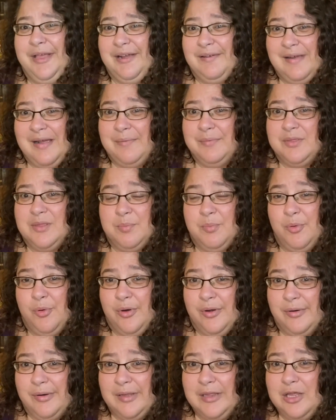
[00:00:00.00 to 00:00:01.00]
around with the
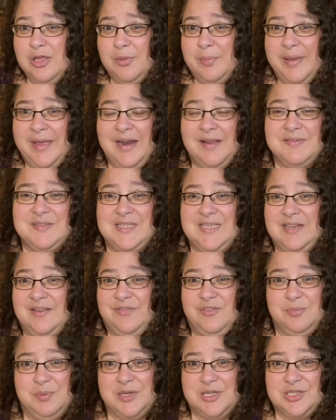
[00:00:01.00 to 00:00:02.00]
border a little bit. I've seen a
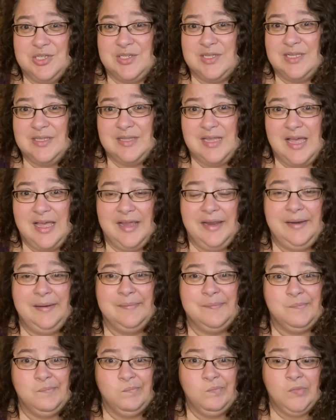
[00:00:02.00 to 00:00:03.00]
few pictures online.
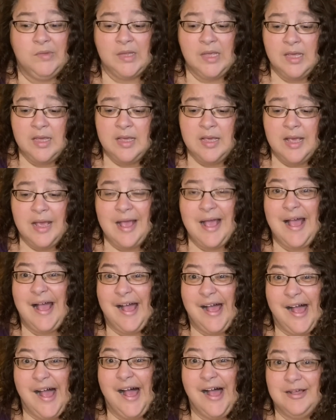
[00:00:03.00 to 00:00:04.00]

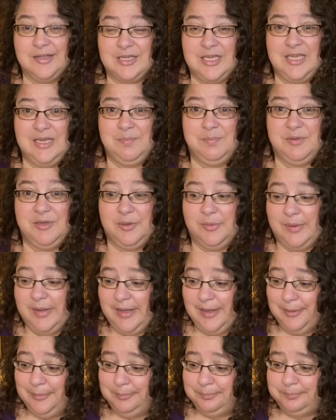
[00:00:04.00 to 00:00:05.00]
I'll keep you
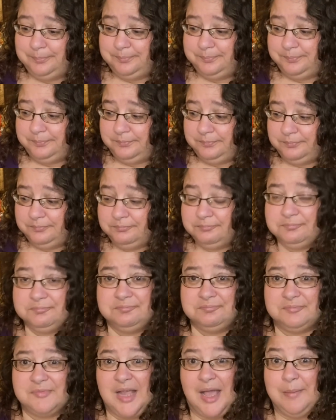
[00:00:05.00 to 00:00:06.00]

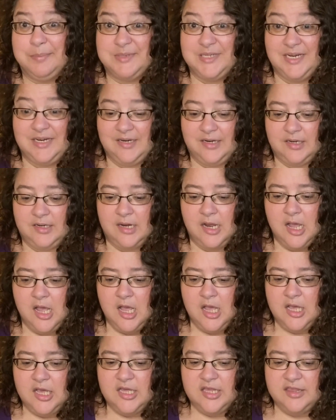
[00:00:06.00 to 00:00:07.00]
updated.
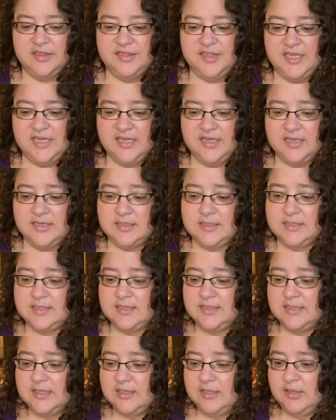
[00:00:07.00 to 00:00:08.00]

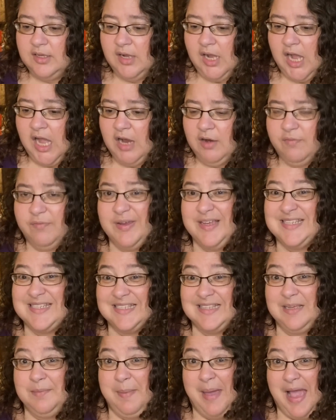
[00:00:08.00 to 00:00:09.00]
These are
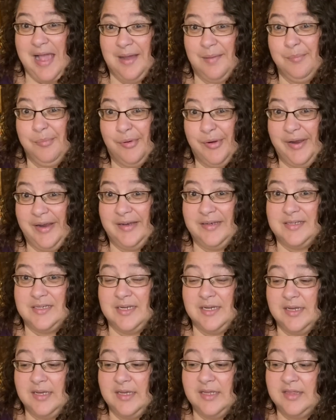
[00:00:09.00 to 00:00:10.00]
recently back in print.
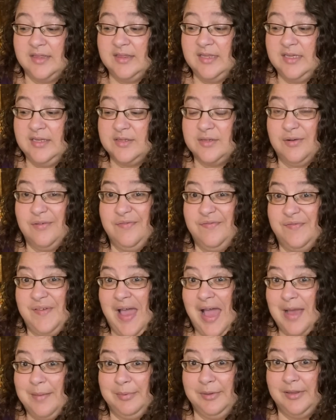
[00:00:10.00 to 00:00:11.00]
These are
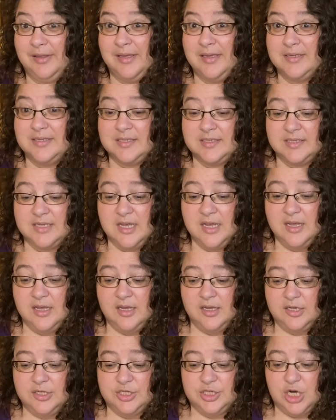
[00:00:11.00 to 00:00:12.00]
fabulous
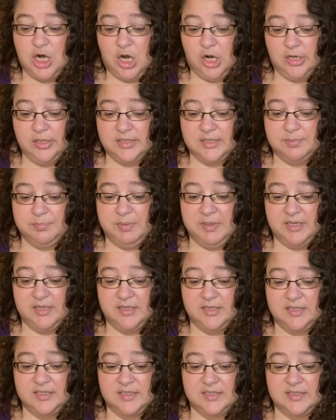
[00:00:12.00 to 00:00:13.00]
charts
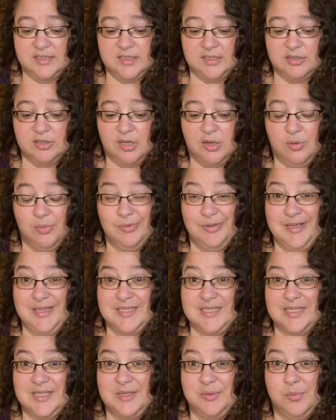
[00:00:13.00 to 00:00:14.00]
because not only is
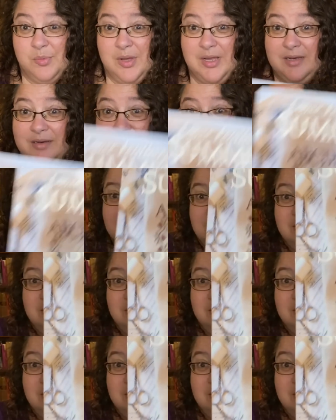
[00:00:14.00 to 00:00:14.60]
it the one,